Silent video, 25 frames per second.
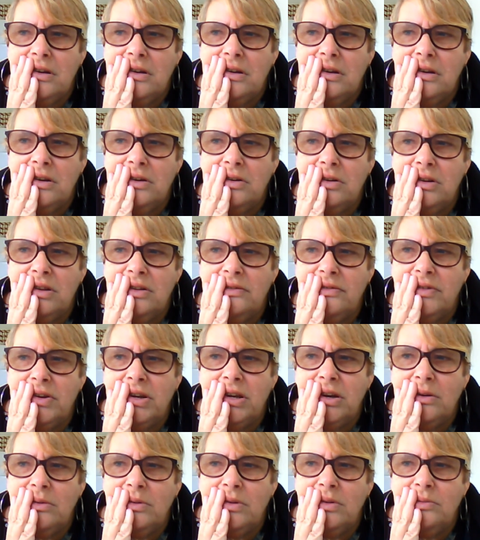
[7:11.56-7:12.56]
doing the
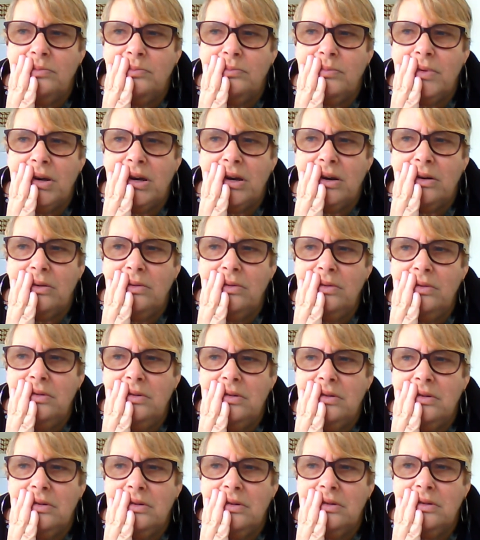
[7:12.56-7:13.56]
video with Mo.
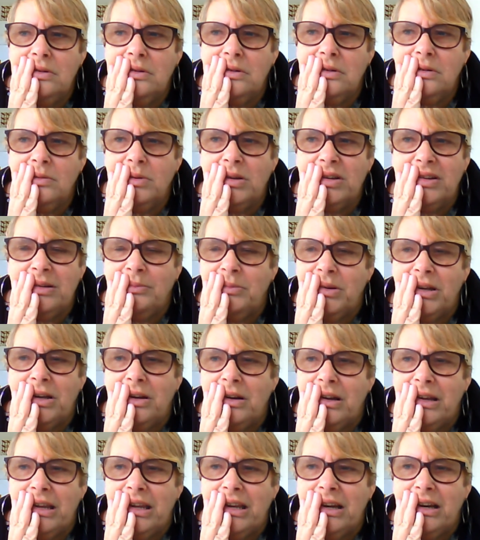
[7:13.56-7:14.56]
It was something
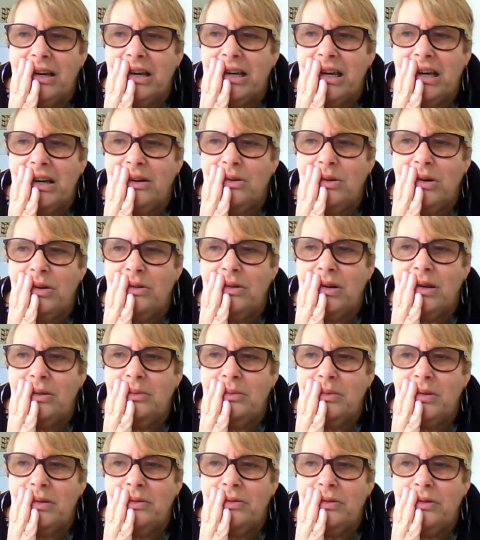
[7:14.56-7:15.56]
like that, I can't quite
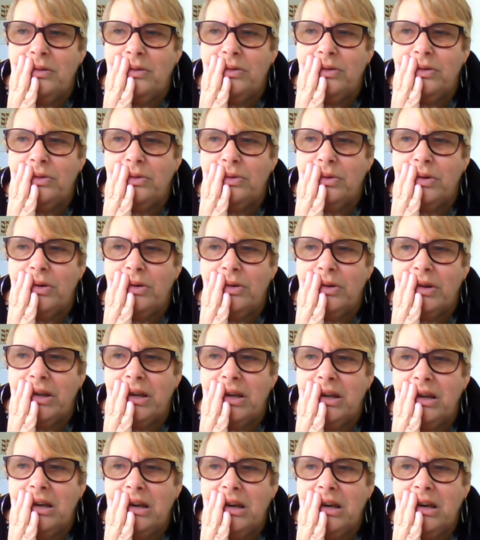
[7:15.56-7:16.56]
remember the full story on
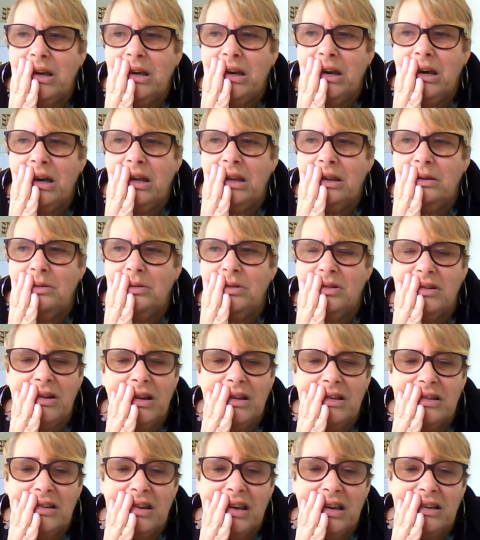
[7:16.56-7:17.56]
that, and there was
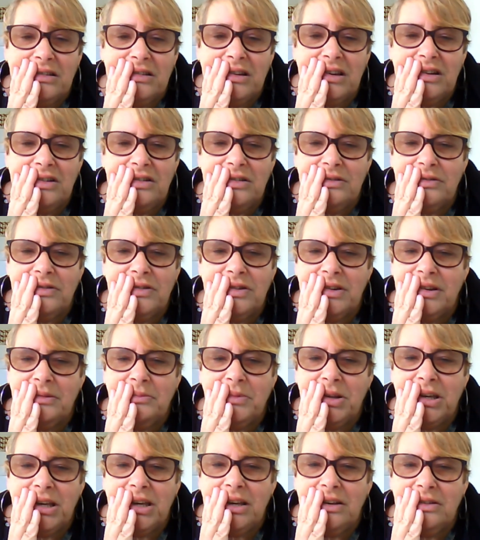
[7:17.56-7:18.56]
another taxation for
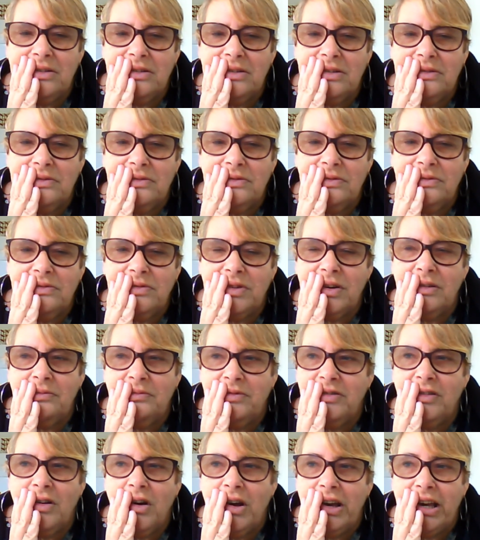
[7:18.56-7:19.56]
something else, for him
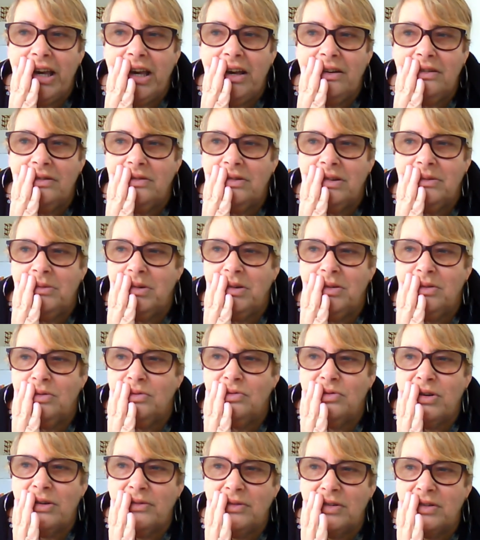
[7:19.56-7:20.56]
flying out or something, it was a
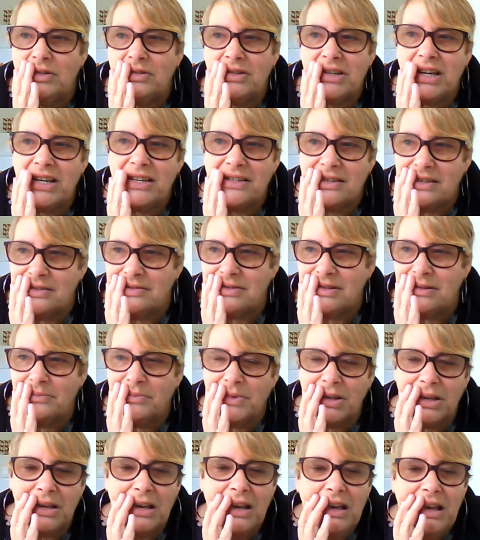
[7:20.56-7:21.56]
travel tax or
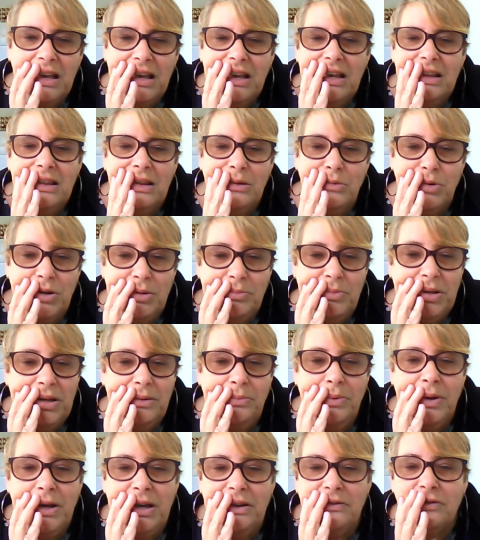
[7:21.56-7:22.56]
something, they wanted me to
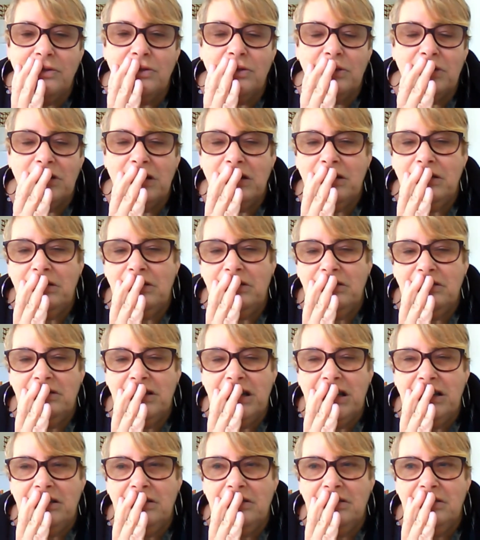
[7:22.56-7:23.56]
pay for, and I thought,
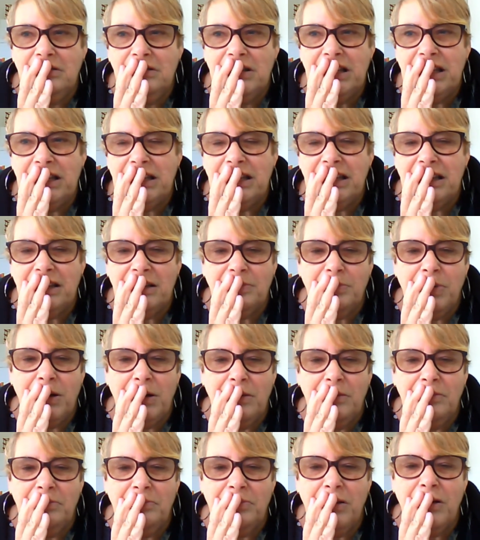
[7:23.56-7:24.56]
well, that sounds
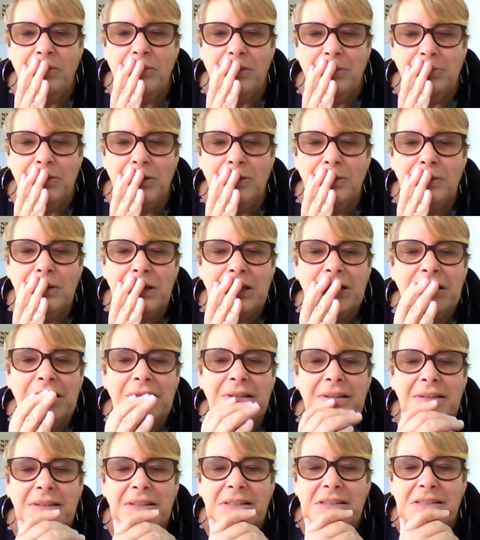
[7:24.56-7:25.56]
probable,
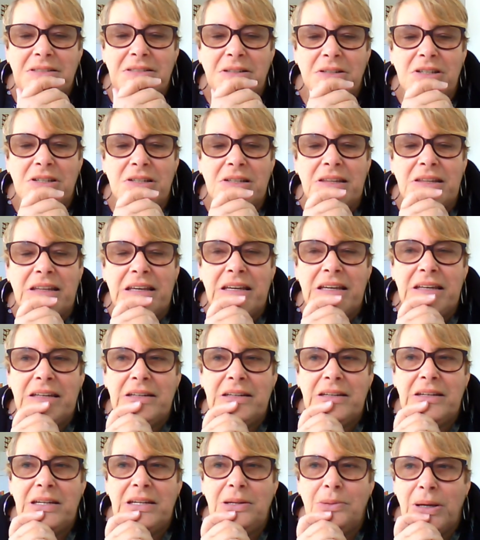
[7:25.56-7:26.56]
so I did that.
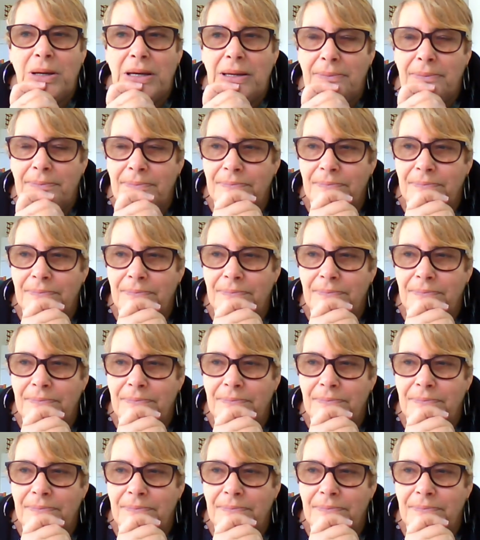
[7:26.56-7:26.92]
Anyway,